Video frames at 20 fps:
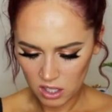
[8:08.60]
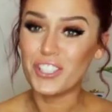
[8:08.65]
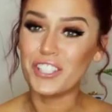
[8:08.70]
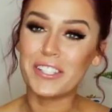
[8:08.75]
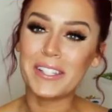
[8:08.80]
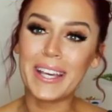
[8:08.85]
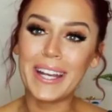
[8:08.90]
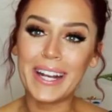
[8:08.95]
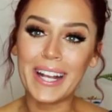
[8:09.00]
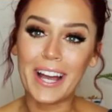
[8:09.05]

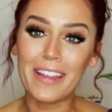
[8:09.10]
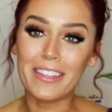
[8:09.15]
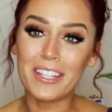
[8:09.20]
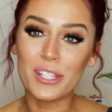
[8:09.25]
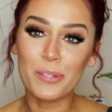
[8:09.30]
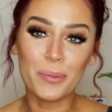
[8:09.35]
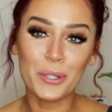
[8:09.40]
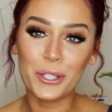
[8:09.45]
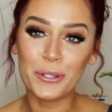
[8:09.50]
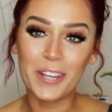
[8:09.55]
Just kidding, on
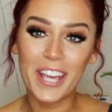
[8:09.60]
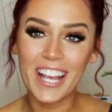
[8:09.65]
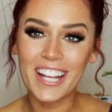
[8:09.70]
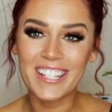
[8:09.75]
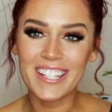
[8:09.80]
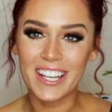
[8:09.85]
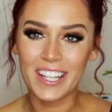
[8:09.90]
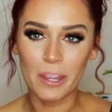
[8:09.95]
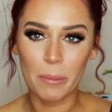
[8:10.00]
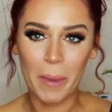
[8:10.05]
this one you can
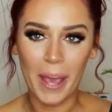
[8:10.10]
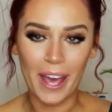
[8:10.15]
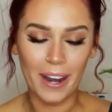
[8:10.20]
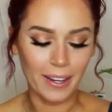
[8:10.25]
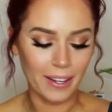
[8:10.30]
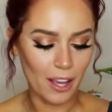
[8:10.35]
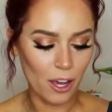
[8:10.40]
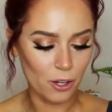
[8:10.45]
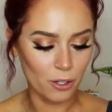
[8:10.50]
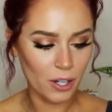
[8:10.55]
not take the
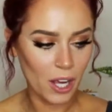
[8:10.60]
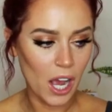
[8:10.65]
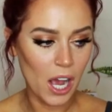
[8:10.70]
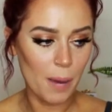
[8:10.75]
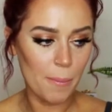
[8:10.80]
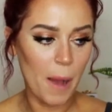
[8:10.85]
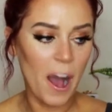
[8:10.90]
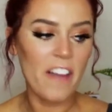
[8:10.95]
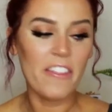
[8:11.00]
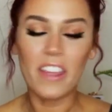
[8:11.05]
padding out.
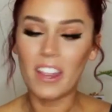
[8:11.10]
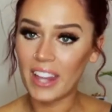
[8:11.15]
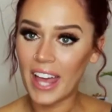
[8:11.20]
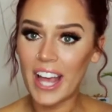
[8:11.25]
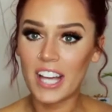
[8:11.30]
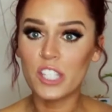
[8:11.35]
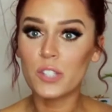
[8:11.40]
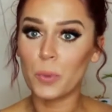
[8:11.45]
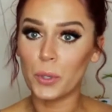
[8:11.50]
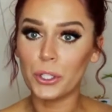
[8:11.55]
Um, on the
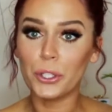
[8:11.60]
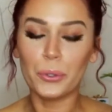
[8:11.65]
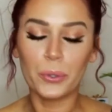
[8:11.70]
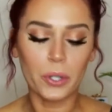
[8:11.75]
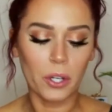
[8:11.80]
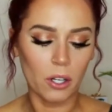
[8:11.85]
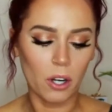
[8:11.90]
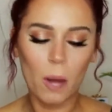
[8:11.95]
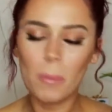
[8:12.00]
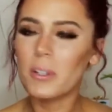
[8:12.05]
last one you
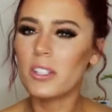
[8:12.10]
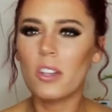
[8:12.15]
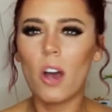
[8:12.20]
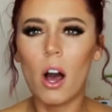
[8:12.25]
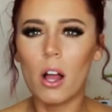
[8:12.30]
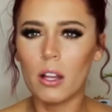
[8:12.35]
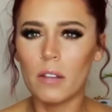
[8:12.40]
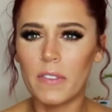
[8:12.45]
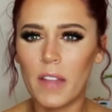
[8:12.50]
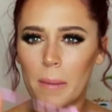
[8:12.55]
could. Almost
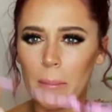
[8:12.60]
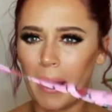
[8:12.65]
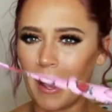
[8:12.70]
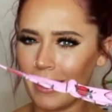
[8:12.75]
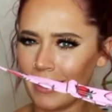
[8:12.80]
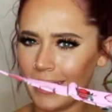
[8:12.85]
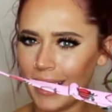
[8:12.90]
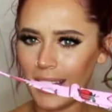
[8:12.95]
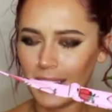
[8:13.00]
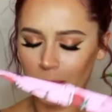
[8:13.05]
all of them,
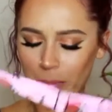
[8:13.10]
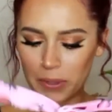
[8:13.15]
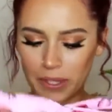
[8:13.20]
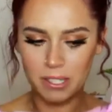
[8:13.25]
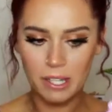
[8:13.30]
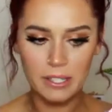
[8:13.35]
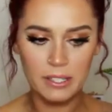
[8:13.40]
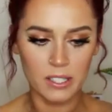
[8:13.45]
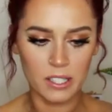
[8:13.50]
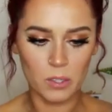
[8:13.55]
I guess,
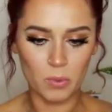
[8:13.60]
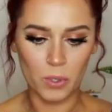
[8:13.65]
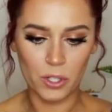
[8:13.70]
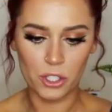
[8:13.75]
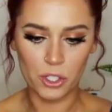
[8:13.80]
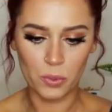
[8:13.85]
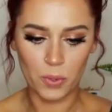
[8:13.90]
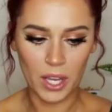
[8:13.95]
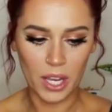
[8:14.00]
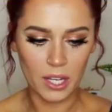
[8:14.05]
besides this
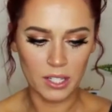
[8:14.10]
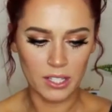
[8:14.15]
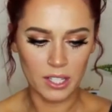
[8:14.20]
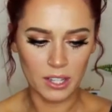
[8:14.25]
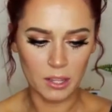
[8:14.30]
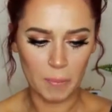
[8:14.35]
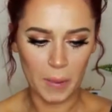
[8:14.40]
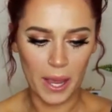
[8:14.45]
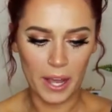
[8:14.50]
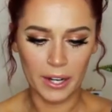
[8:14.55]
one, you can
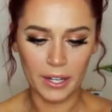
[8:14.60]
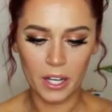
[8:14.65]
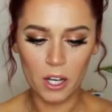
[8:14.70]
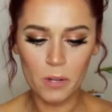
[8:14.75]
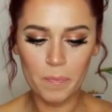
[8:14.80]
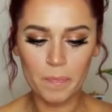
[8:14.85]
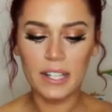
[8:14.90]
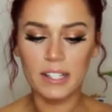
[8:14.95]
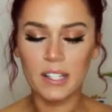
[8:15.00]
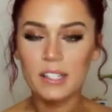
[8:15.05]
take the padding
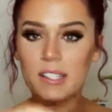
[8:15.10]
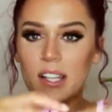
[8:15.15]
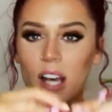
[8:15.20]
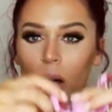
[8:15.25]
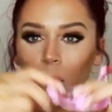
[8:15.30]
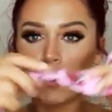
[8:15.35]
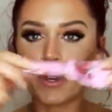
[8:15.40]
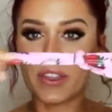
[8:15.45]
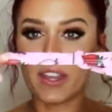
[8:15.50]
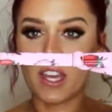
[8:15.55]
out. It does
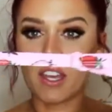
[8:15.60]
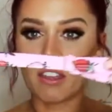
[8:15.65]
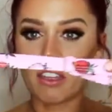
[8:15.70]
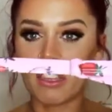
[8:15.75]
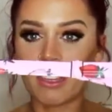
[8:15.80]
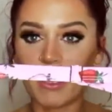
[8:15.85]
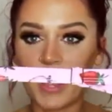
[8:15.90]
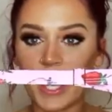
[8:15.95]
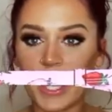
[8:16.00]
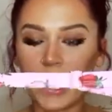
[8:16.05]
come with a
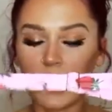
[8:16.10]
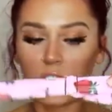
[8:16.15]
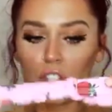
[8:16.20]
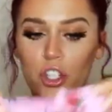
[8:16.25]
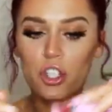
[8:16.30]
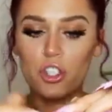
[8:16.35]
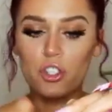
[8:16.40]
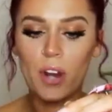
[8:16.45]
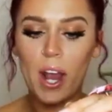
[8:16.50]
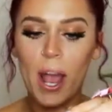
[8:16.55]
thick
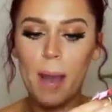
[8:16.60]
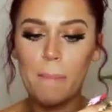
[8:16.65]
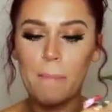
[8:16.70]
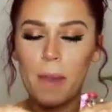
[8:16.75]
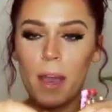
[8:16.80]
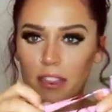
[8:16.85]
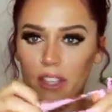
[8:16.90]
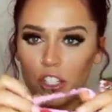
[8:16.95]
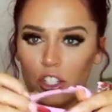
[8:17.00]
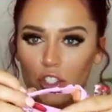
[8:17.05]

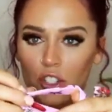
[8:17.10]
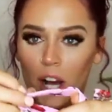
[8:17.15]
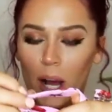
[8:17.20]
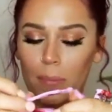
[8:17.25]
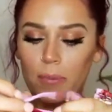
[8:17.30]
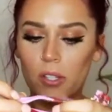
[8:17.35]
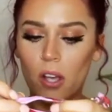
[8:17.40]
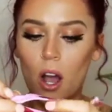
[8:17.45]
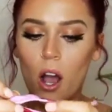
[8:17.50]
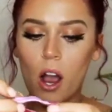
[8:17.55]
strap, and these
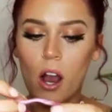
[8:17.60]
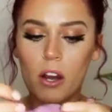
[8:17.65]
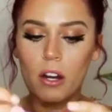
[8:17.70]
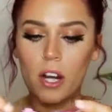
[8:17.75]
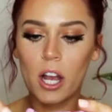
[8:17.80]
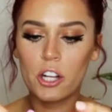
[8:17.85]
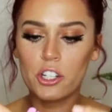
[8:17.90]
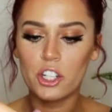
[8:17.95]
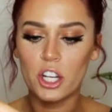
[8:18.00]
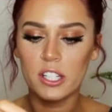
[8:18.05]
straps
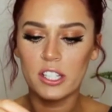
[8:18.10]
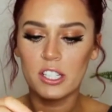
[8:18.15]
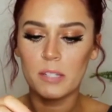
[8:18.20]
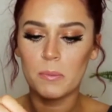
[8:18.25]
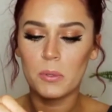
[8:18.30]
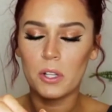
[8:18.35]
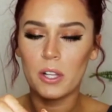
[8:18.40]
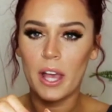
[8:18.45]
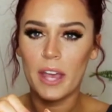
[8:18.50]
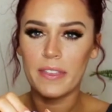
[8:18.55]
are
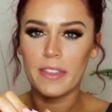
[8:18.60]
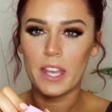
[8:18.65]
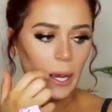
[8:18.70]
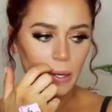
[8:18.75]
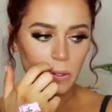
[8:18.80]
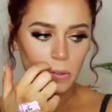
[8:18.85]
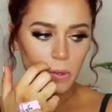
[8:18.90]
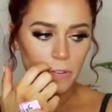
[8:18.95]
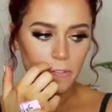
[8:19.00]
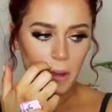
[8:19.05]
adjustable. And then,
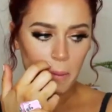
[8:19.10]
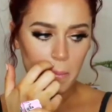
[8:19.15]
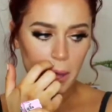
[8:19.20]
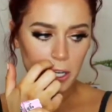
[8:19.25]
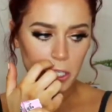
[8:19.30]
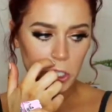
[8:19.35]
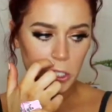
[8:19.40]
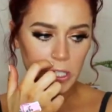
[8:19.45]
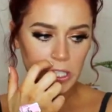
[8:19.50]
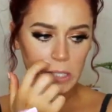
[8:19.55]
I don't know if I
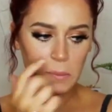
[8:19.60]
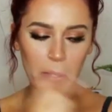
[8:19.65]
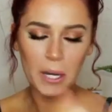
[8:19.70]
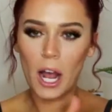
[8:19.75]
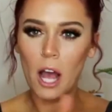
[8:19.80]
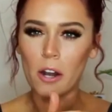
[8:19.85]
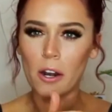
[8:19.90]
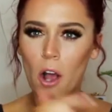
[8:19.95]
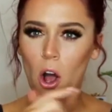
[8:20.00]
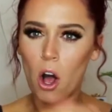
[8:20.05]
mentioned this,
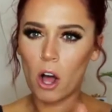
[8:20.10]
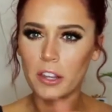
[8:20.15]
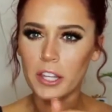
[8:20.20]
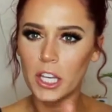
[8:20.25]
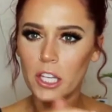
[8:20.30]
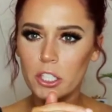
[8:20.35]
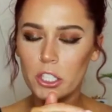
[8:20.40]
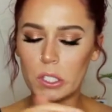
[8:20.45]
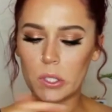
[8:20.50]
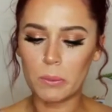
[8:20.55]
but on all
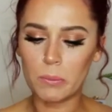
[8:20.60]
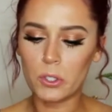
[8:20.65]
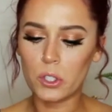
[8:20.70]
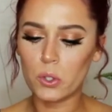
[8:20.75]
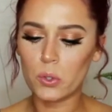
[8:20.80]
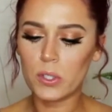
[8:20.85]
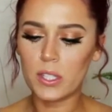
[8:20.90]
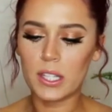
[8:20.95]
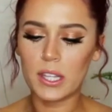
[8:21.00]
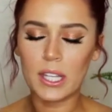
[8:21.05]
the other
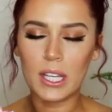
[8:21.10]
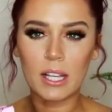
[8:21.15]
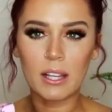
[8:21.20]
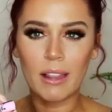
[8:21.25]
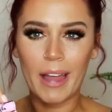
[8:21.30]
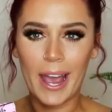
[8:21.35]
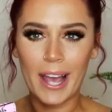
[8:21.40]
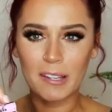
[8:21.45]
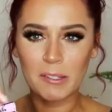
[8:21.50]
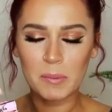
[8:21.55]
swimsuits, the
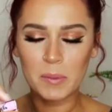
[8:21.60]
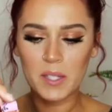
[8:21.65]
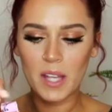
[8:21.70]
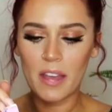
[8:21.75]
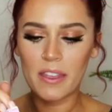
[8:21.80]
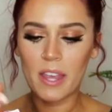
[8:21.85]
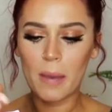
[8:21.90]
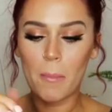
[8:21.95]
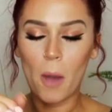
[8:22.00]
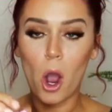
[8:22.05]
clasps
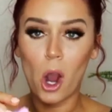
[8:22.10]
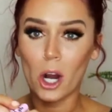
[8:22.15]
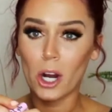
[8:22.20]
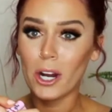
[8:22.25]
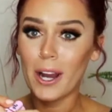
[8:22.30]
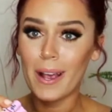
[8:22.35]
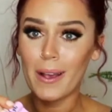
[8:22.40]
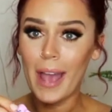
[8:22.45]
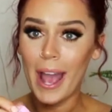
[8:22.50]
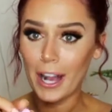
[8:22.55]
on them
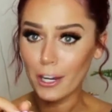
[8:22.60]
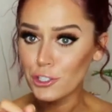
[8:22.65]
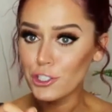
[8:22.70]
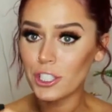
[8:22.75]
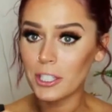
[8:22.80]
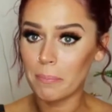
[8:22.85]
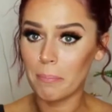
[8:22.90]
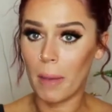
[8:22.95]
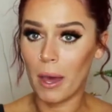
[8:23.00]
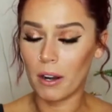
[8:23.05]
are
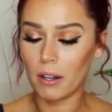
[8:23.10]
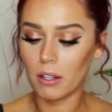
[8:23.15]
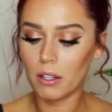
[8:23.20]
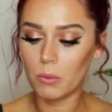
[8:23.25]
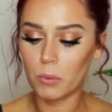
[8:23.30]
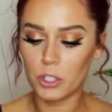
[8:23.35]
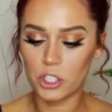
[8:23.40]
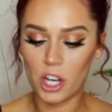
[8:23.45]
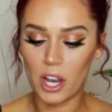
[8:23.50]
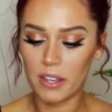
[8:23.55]
actually
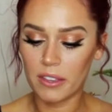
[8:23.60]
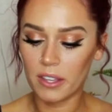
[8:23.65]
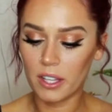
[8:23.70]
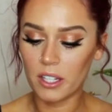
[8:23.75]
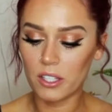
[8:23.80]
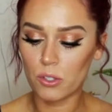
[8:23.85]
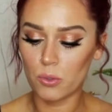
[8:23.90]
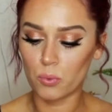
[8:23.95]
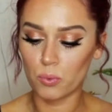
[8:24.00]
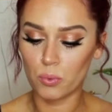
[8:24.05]
metal, which I
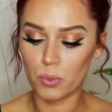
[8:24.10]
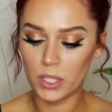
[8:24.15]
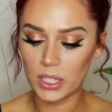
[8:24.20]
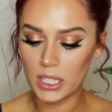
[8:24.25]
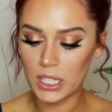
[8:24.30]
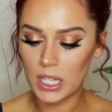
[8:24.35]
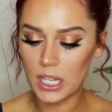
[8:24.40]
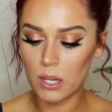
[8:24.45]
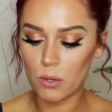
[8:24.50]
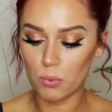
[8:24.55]
think is
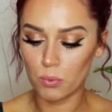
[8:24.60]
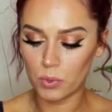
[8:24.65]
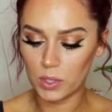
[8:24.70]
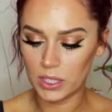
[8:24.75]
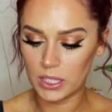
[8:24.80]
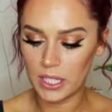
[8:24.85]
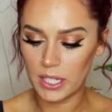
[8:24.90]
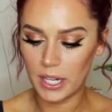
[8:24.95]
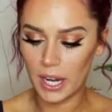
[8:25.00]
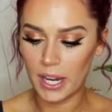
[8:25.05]
really,
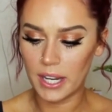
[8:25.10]
really